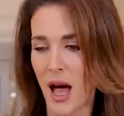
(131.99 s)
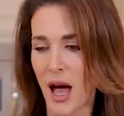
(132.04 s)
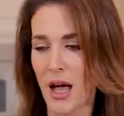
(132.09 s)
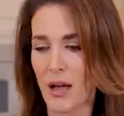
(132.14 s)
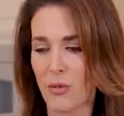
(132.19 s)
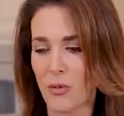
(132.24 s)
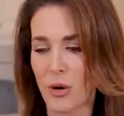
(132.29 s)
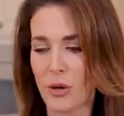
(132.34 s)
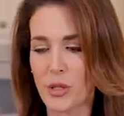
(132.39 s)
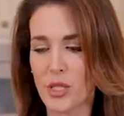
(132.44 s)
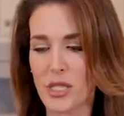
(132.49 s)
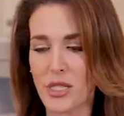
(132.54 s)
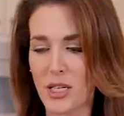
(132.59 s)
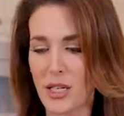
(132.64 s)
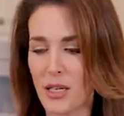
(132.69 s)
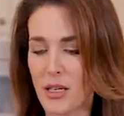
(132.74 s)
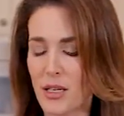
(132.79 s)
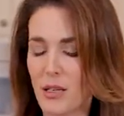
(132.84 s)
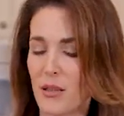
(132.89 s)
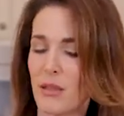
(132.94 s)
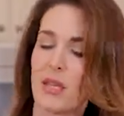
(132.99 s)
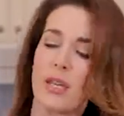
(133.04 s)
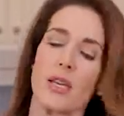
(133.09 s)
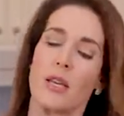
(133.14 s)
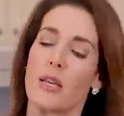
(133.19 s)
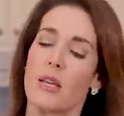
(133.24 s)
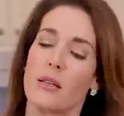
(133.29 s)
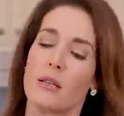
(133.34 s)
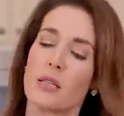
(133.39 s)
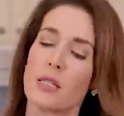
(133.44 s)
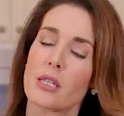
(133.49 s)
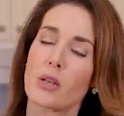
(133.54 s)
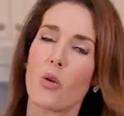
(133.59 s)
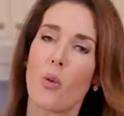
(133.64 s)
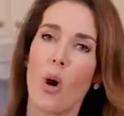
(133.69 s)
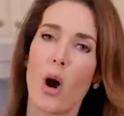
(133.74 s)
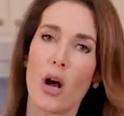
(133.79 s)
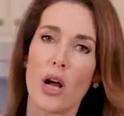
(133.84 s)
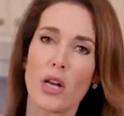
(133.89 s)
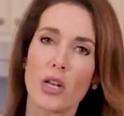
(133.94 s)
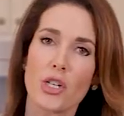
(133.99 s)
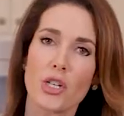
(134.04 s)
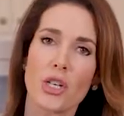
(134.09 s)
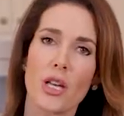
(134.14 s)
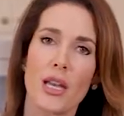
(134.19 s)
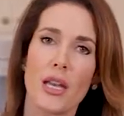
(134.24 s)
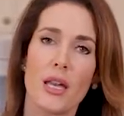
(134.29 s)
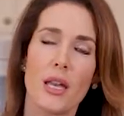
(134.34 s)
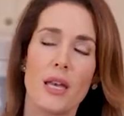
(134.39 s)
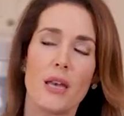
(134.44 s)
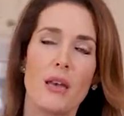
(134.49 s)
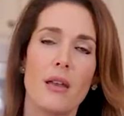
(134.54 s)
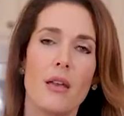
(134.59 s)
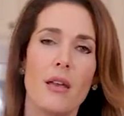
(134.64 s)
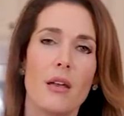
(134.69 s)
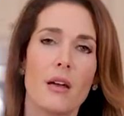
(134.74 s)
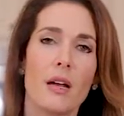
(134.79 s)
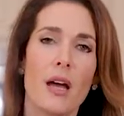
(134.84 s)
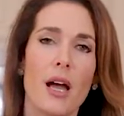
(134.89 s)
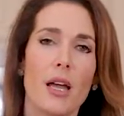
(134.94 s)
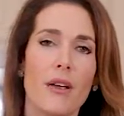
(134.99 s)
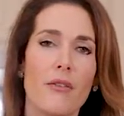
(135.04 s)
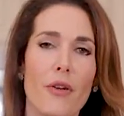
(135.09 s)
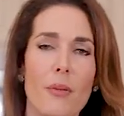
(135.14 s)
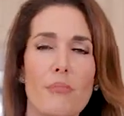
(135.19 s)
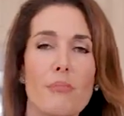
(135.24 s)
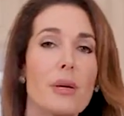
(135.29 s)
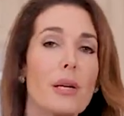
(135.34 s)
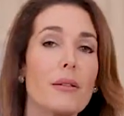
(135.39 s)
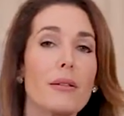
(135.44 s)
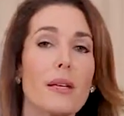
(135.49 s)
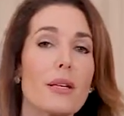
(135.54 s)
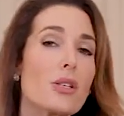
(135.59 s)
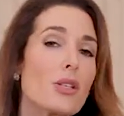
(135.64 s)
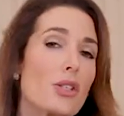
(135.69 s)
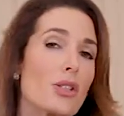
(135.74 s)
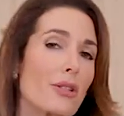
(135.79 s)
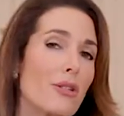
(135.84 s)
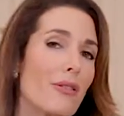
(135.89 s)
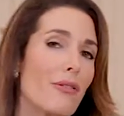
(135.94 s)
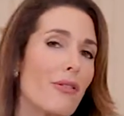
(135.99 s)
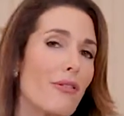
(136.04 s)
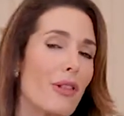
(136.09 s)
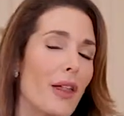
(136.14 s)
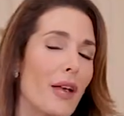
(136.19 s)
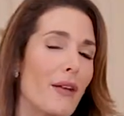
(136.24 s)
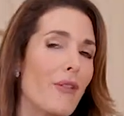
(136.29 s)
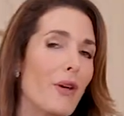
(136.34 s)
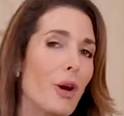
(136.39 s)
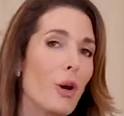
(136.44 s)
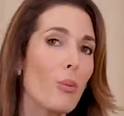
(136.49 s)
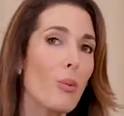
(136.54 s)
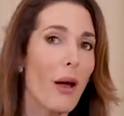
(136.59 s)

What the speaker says: I roasted the squash in kind of a Middle Eastern flavor.